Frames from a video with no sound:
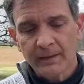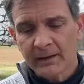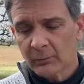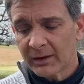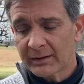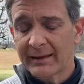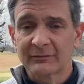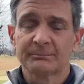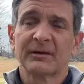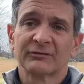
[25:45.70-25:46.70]
anyway,
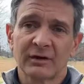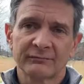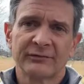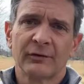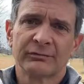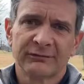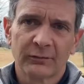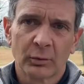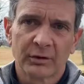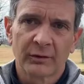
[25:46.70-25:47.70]
and but it's not sell for
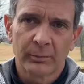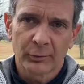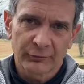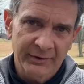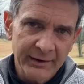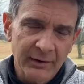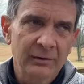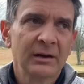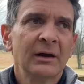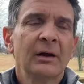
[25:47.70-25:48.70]
Florida or Puerto
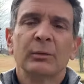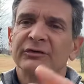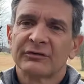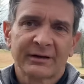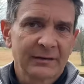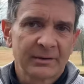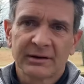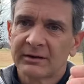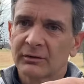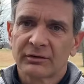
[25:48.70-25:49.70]
Rico, which is not that big
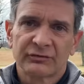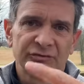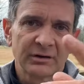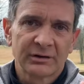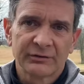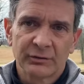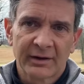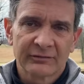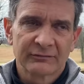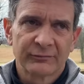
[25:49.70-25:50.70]
a deal because generally you
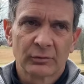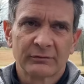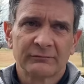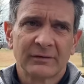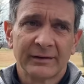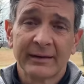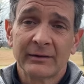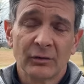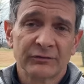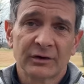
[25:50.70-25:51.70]
guys in Florida,
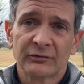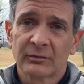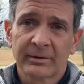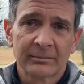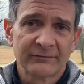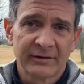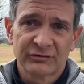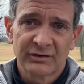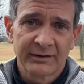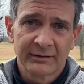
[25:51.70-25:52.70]
in those areas are probably
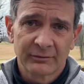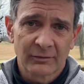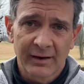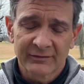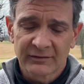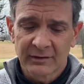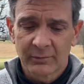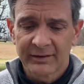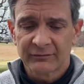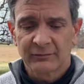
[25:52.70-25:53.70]
vegetating your grass
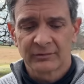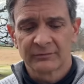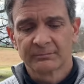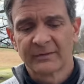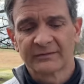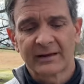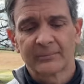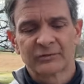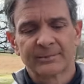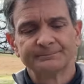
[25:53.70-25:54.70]
anyway, as far as
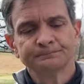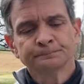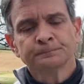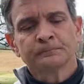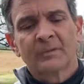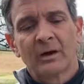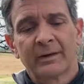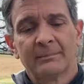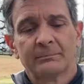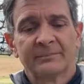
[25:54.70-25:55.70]
establishment.
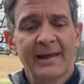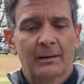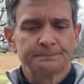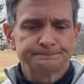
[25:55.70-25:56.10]
Okay, now,